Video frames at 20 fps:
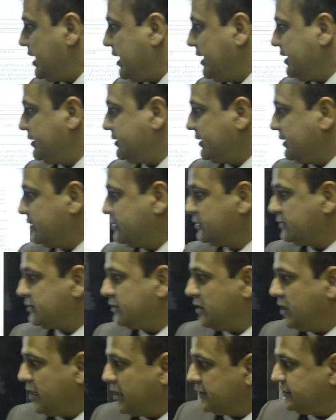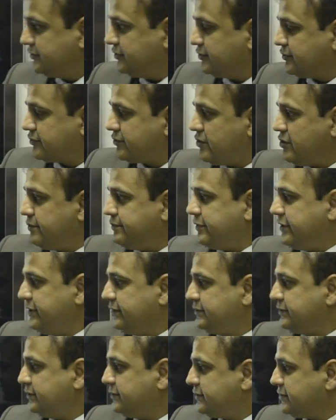It tells larger
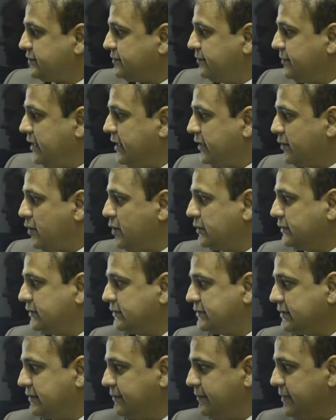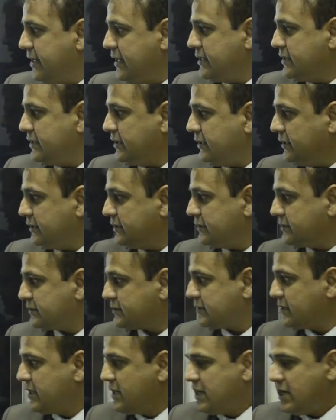corporations to make audit
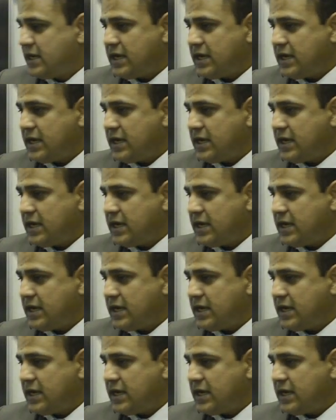committees,